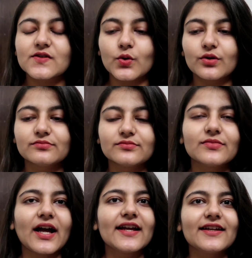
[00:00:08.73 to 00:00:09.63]
sorry.
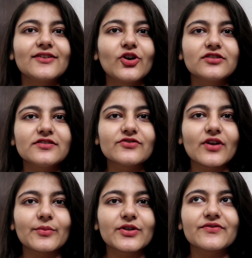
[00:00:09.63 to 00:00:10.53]
So I
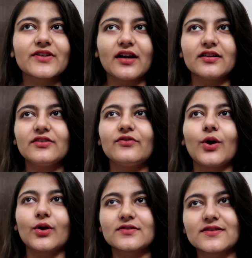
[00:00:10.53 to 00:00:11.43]
need to go to the
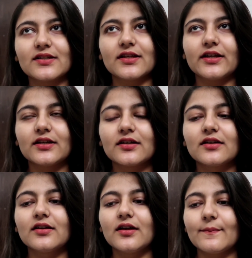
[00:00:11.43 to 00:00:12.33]
college
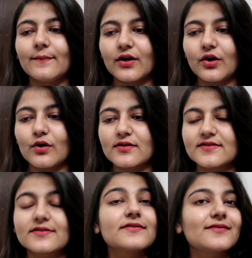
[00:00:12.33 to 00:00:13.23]
for some time,
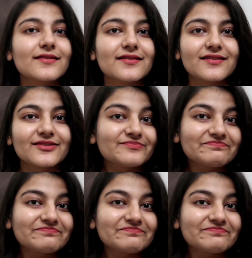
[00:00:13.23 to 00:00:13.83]
so yeah.